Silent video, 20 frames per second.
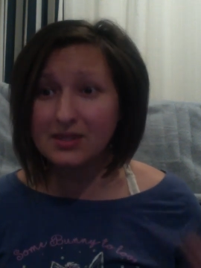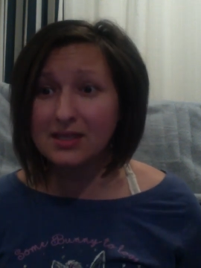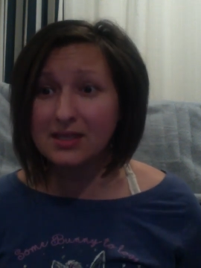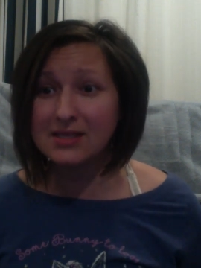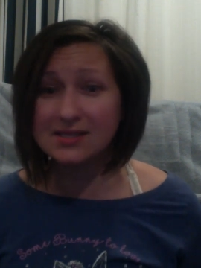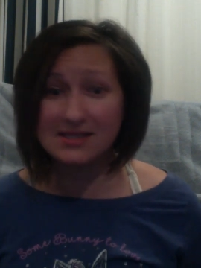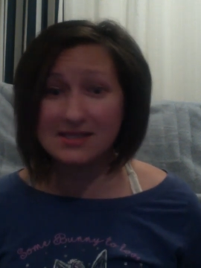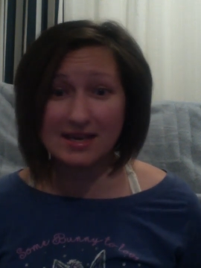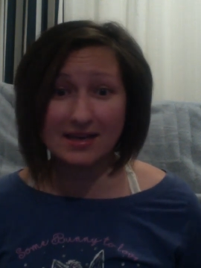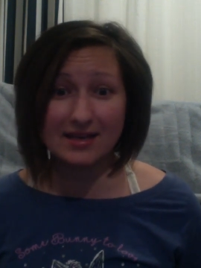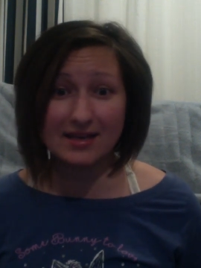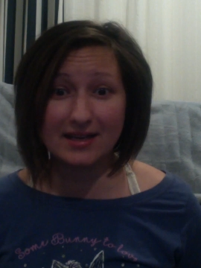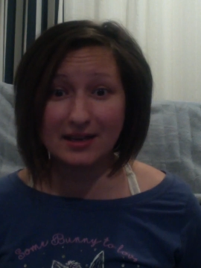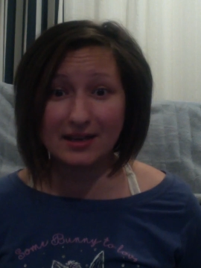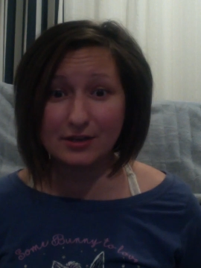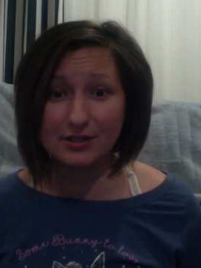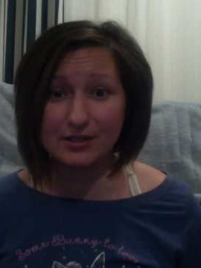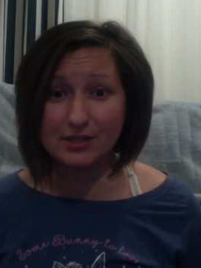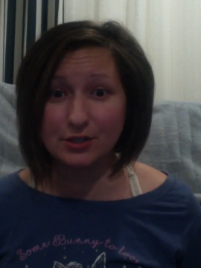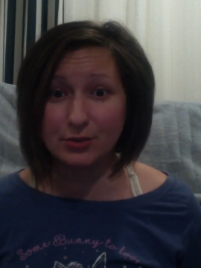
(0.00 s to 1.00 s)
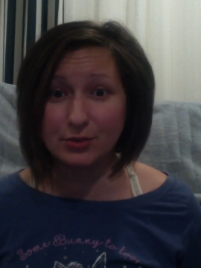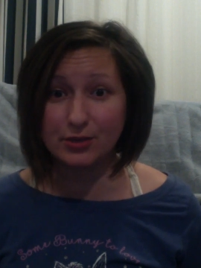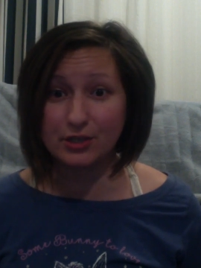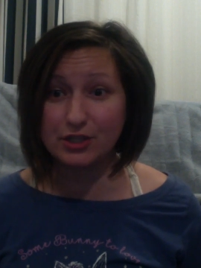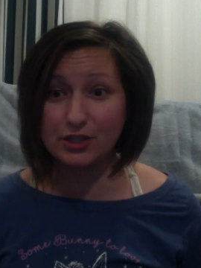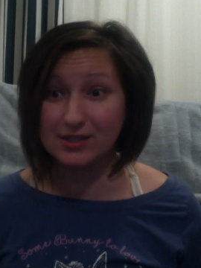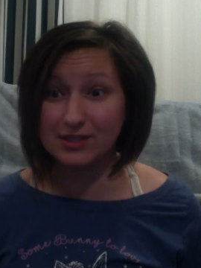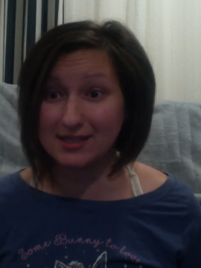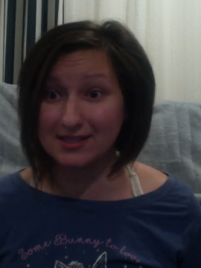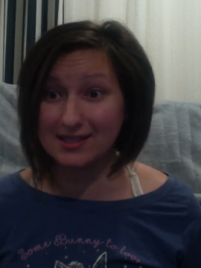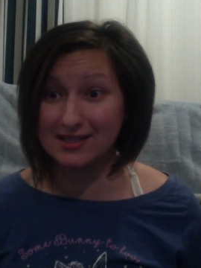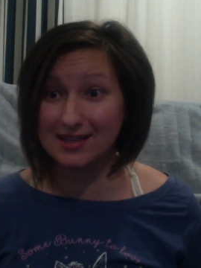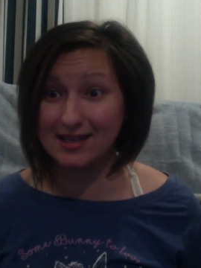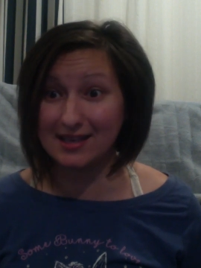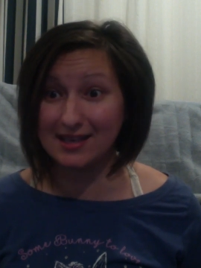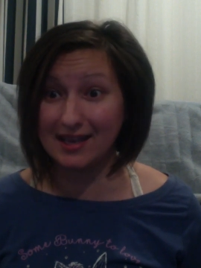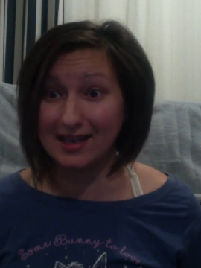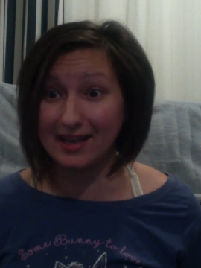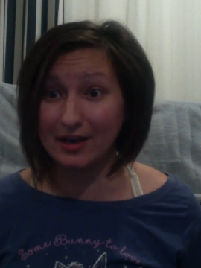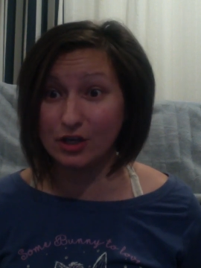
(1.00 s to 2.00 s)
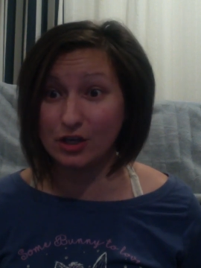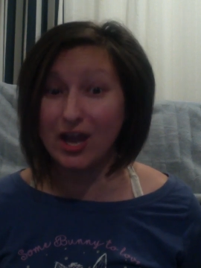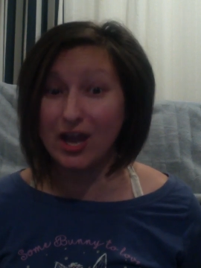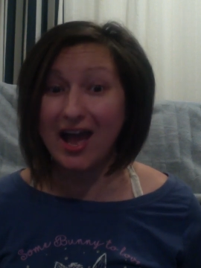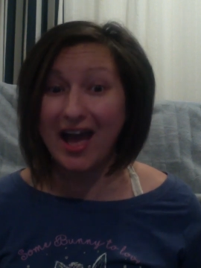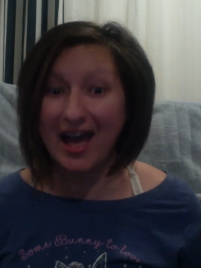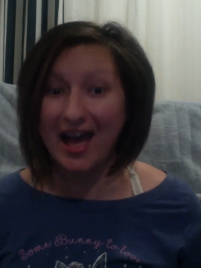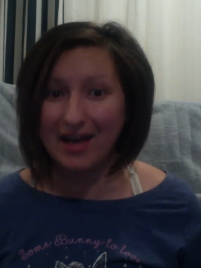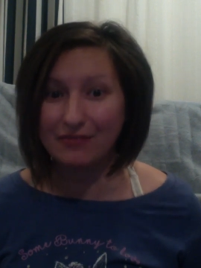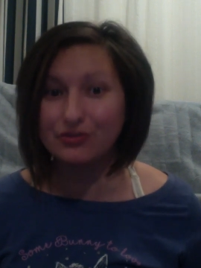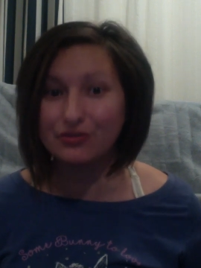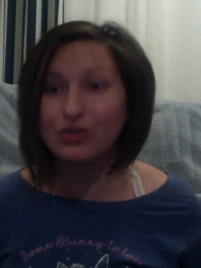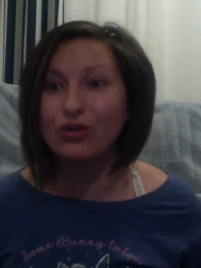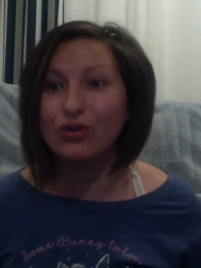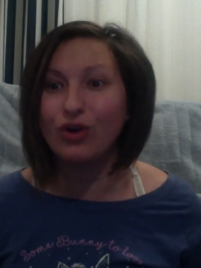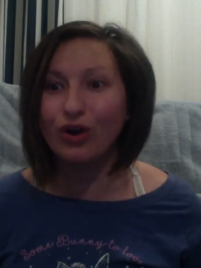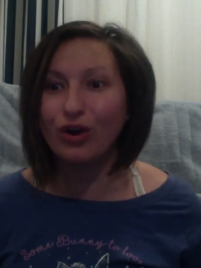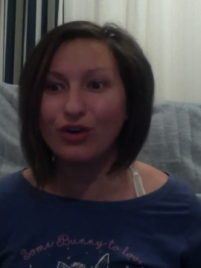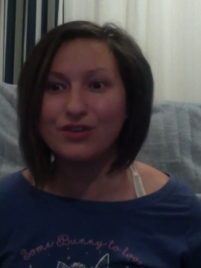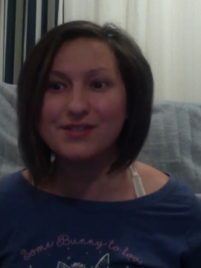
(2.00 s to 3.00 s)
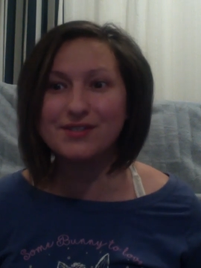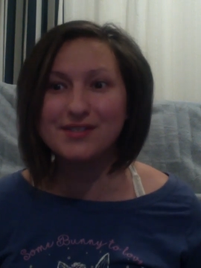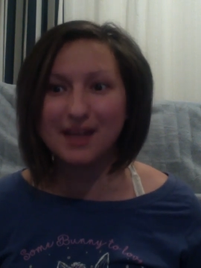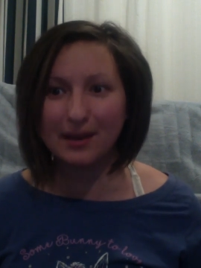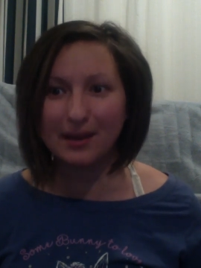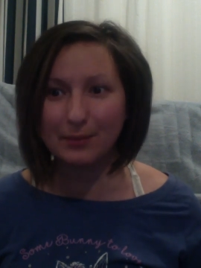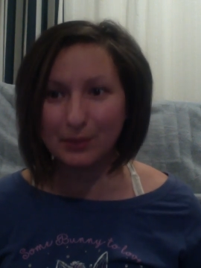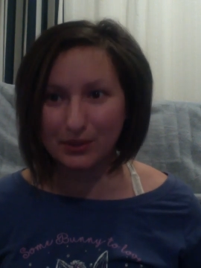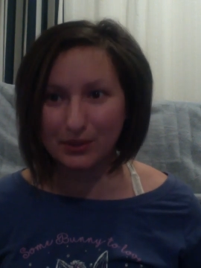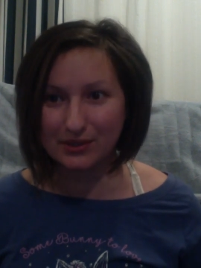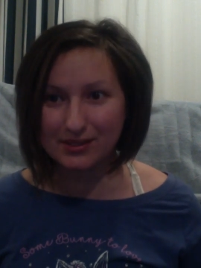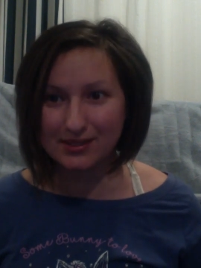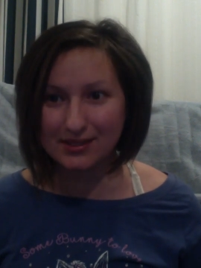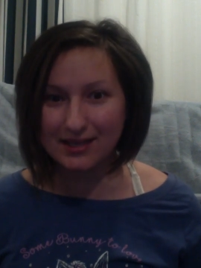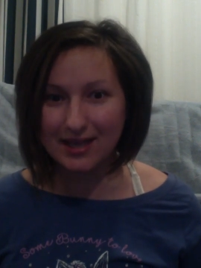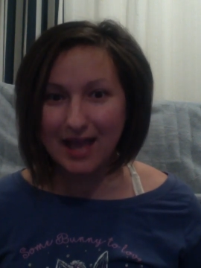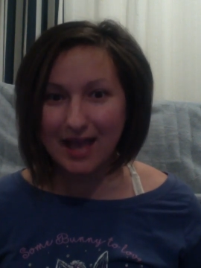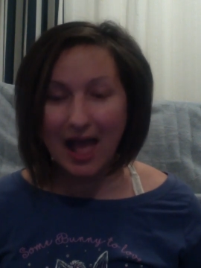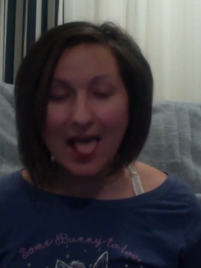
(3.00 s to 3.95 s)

extended care situations as they age after Alzheimer's.